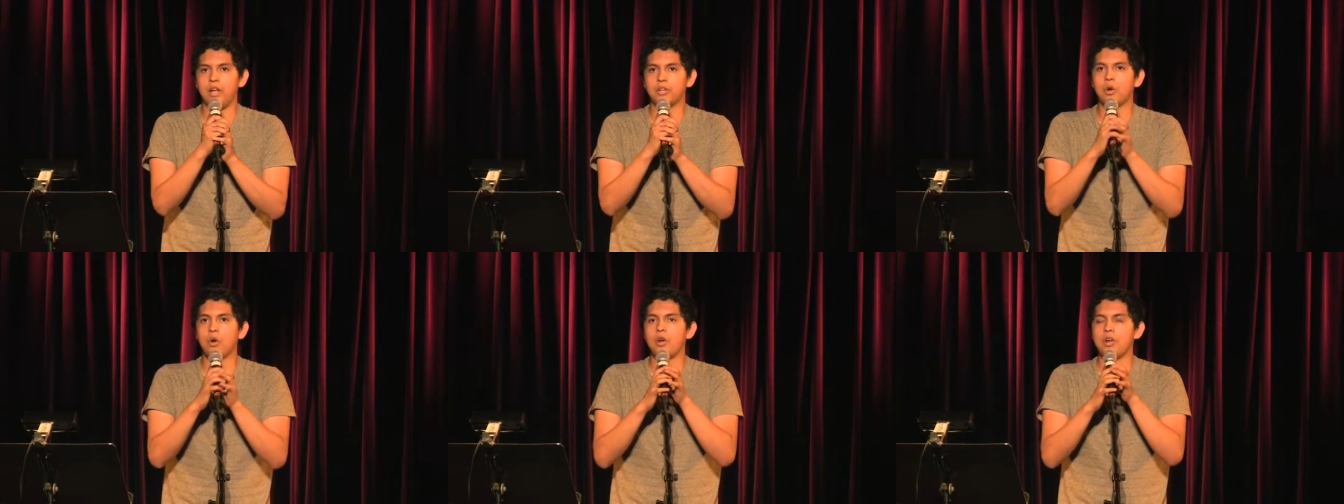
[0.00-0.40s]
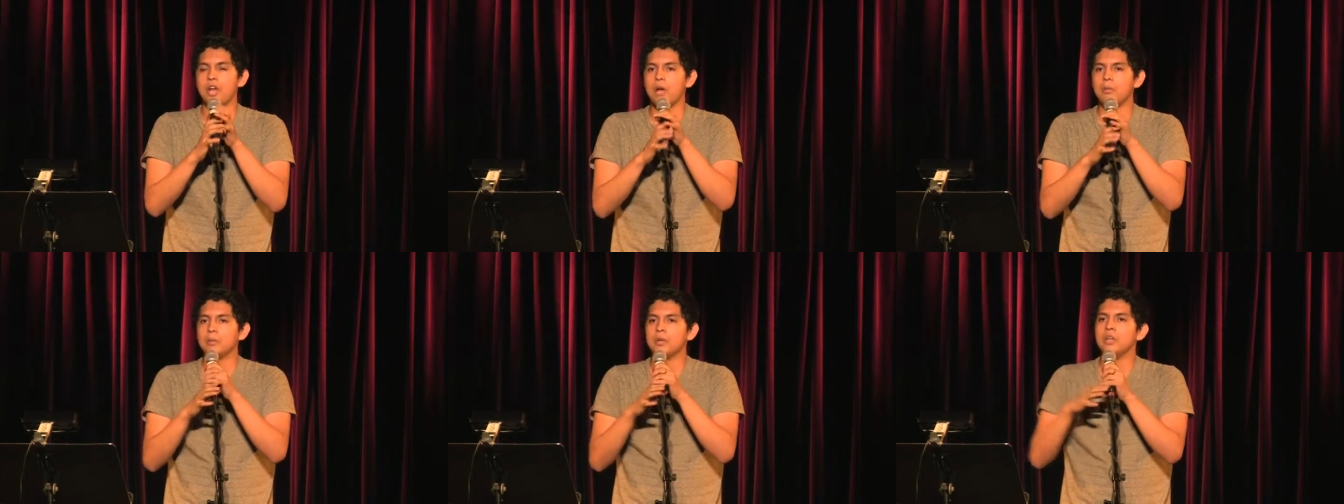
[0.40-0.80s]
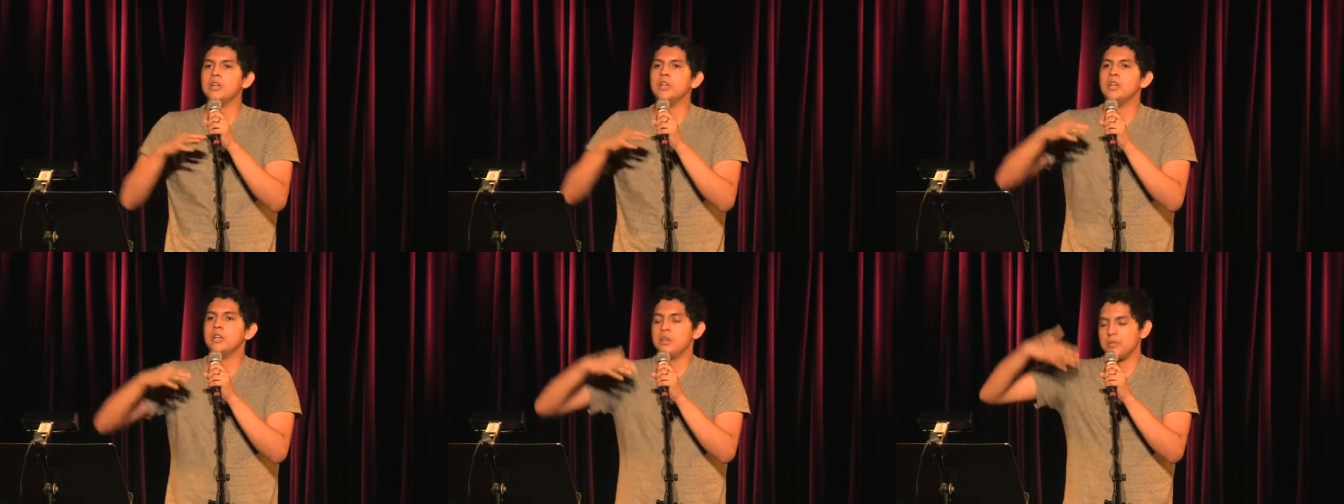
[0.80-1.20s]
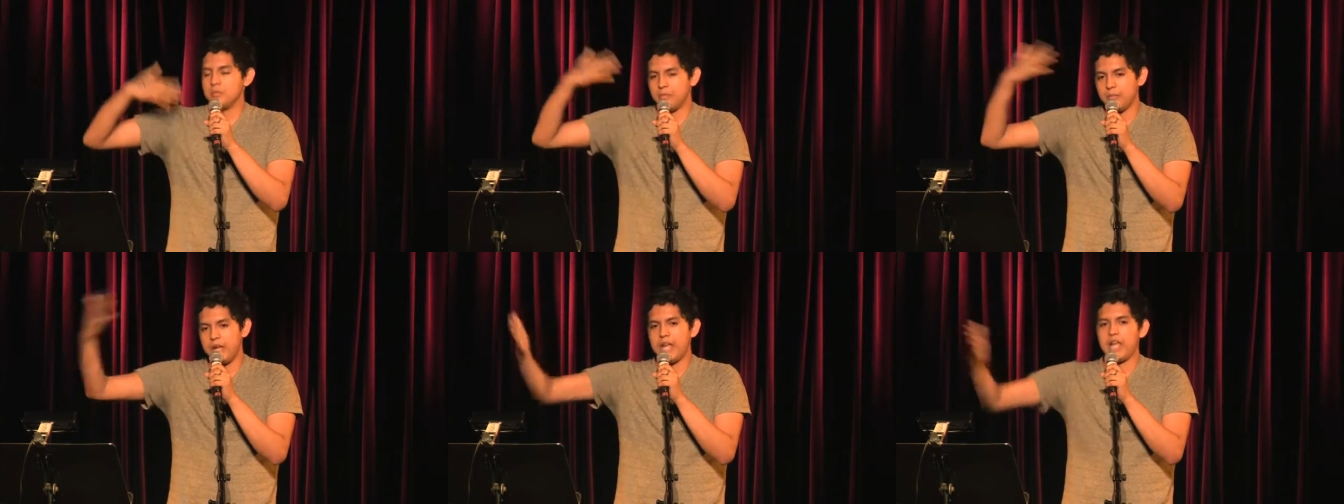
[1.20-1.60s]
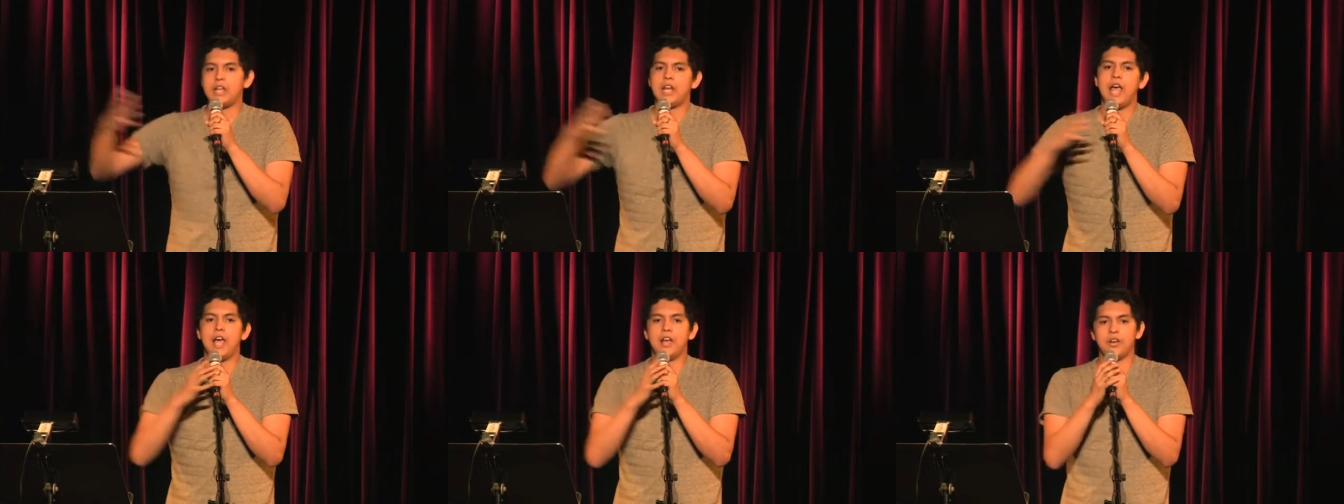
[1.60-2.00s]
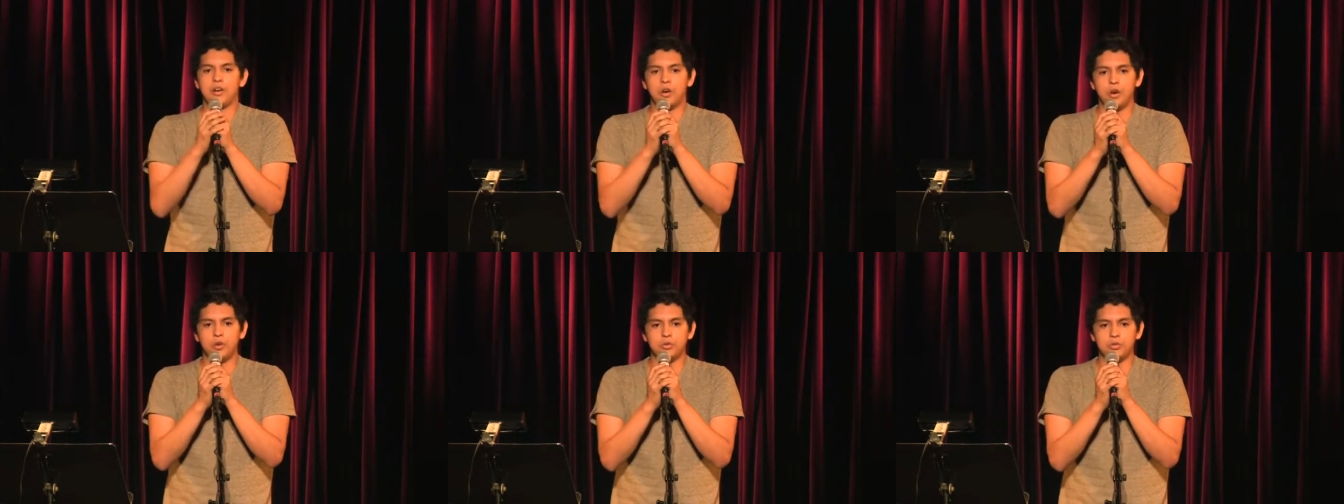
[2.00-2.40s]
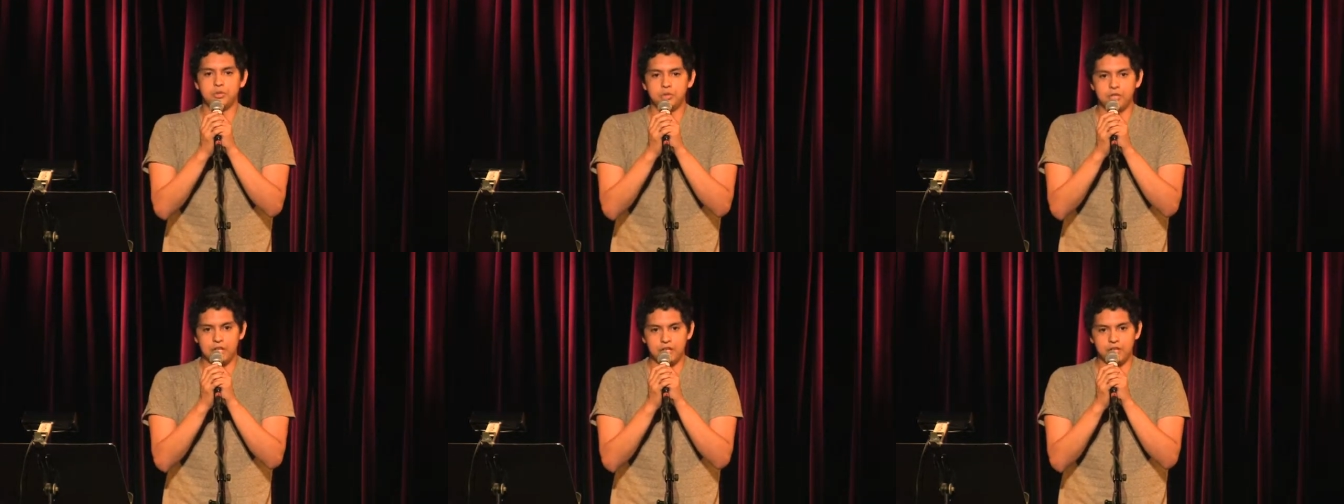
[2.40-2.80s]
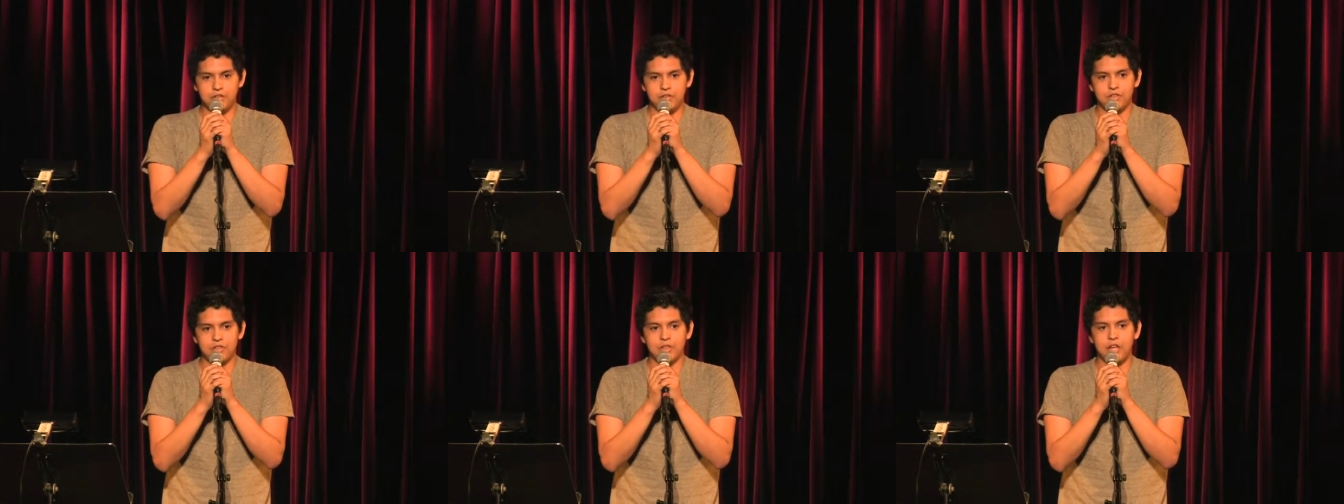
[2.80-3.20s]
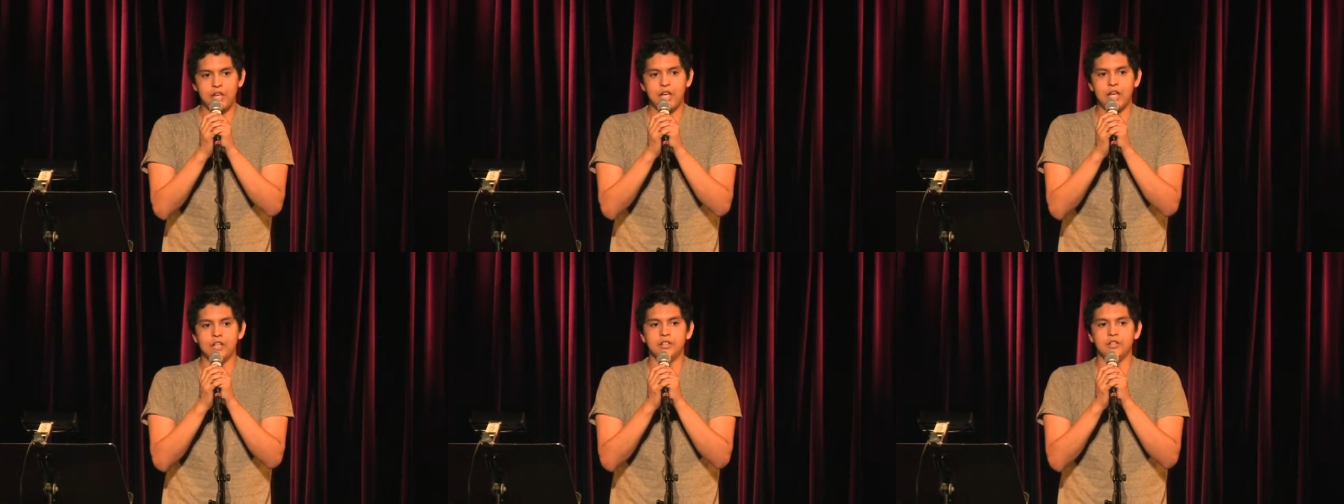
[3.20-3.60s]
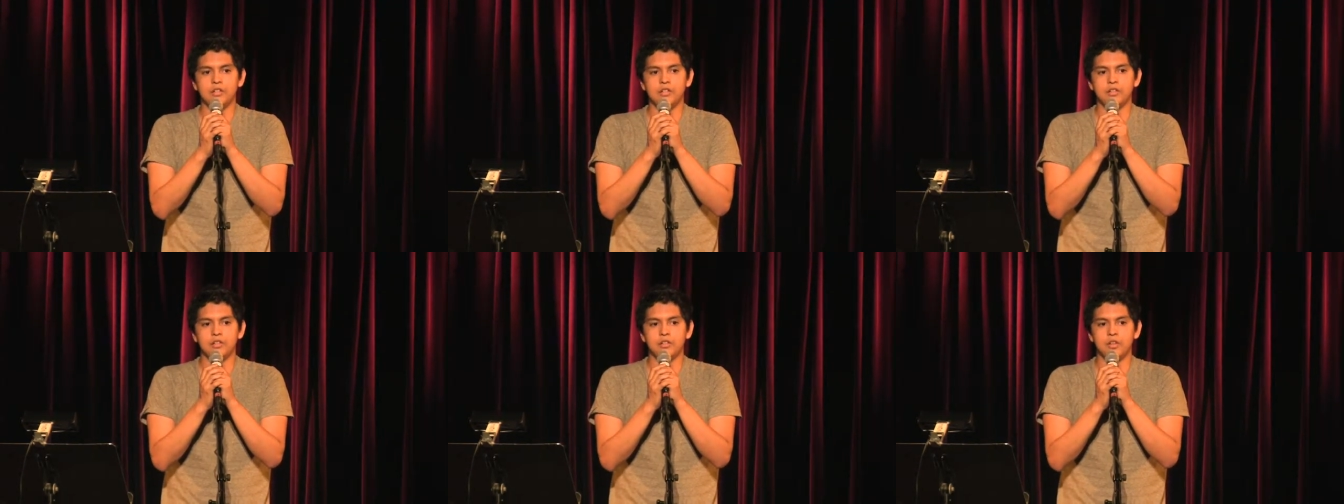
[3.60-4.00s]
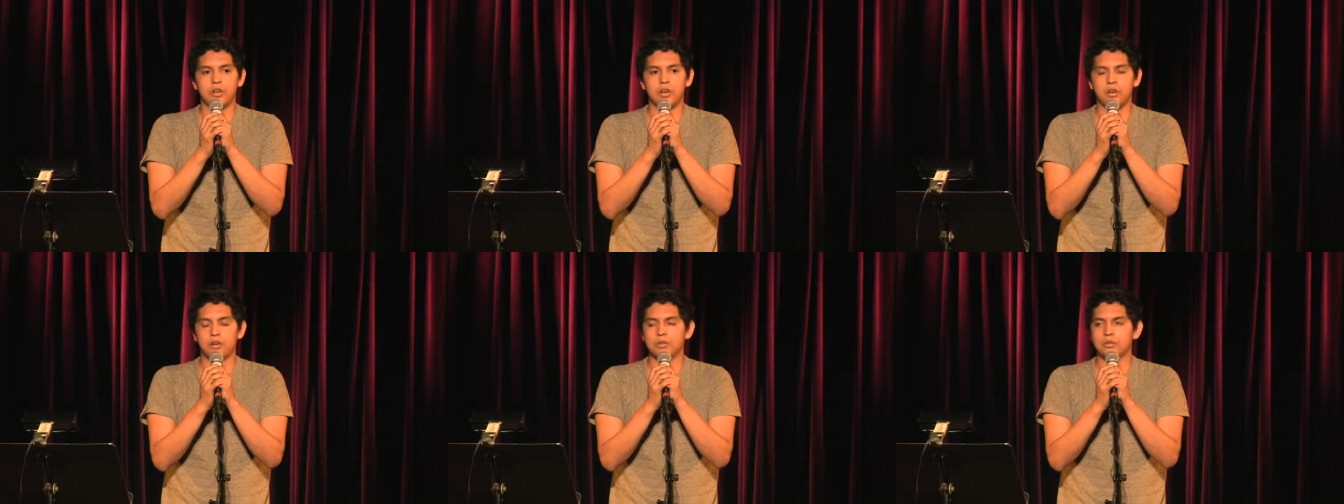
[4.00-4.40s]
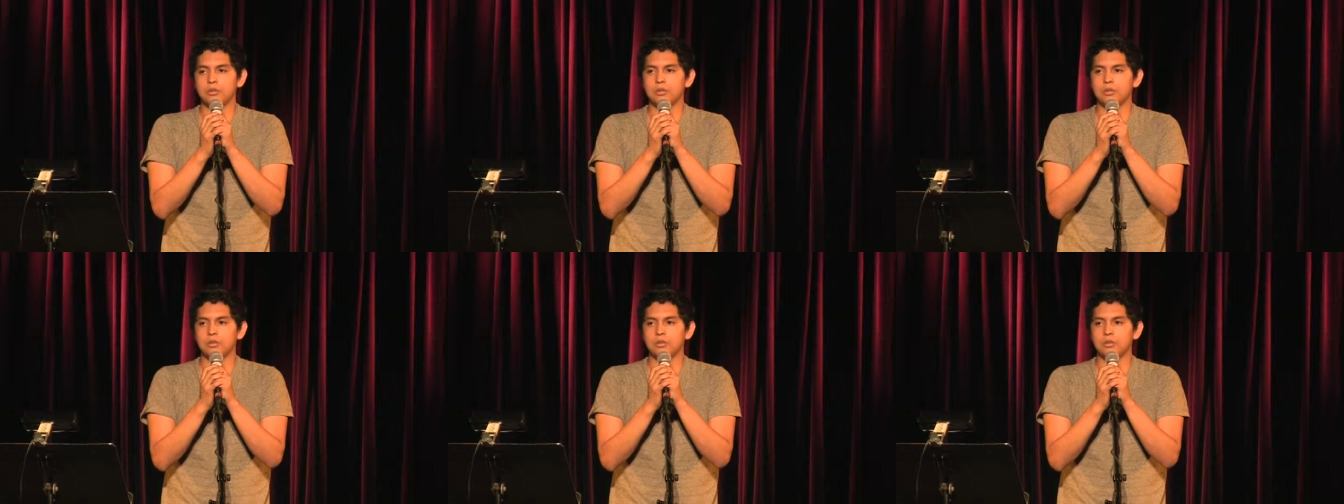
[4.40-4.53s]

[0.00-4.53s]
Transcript: And growing up, my aunt had her own 2 kids, and they're